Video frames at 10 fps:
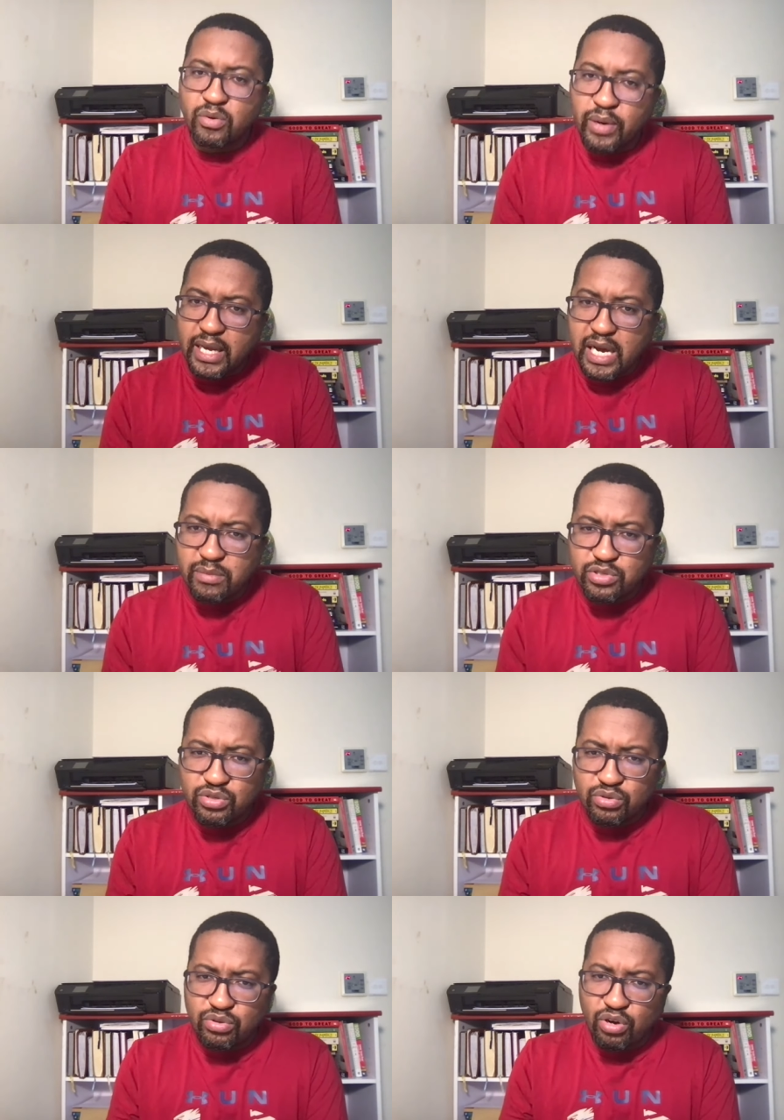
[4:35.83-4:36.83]
When it comes
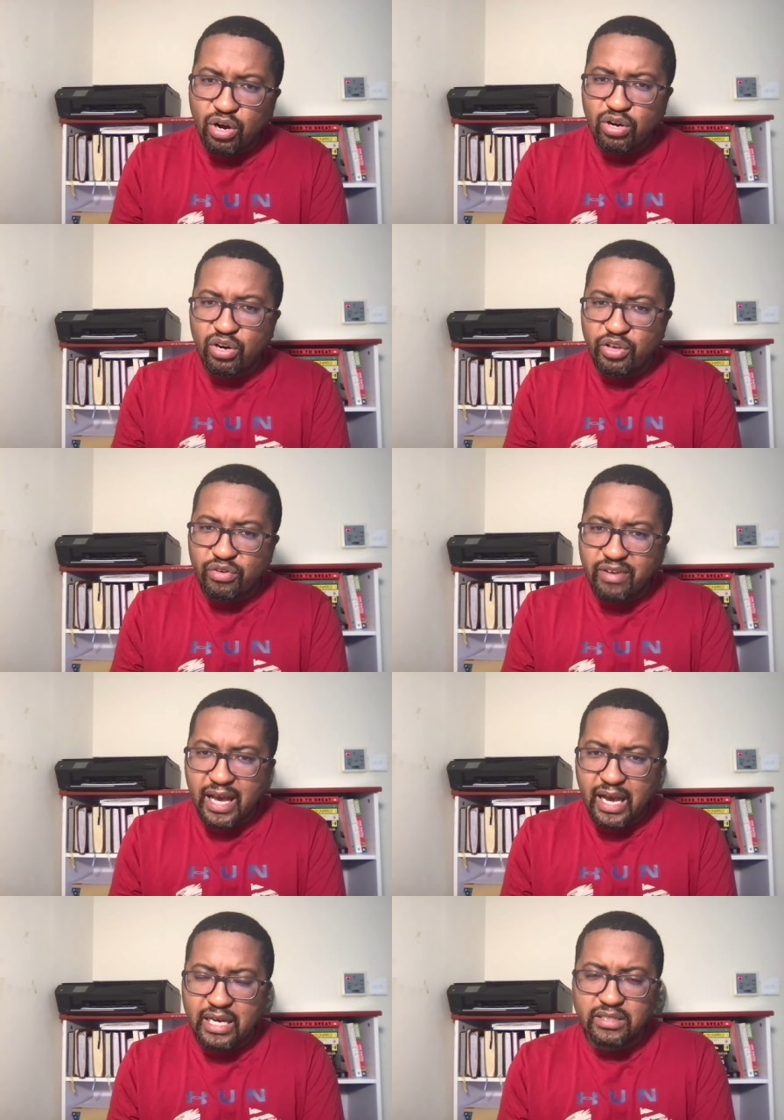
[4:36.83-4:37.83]
to Congo, you've
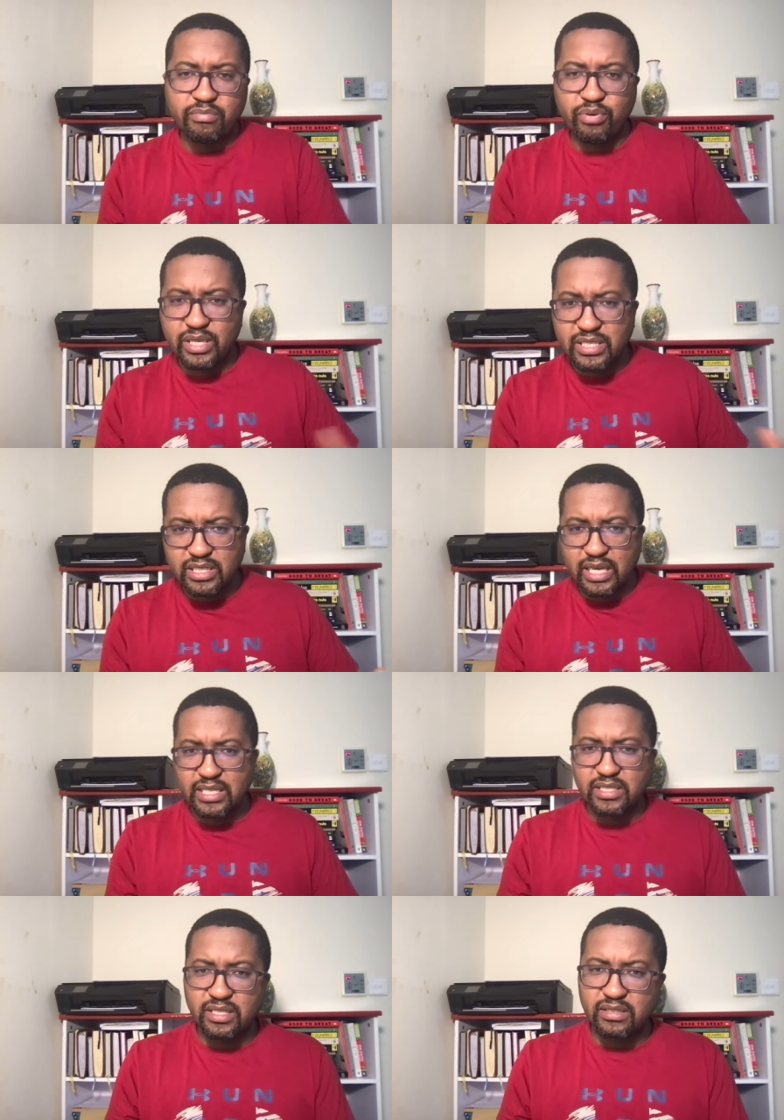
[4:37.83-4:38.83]
had
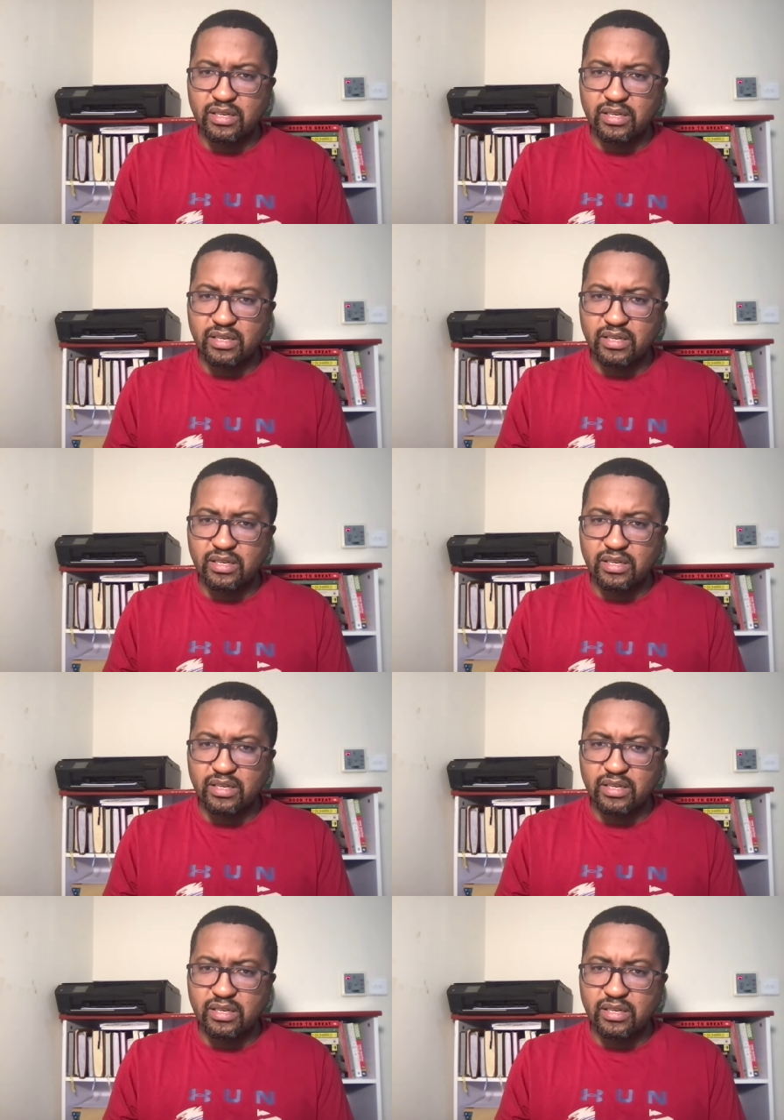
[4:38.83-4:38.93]
presidents and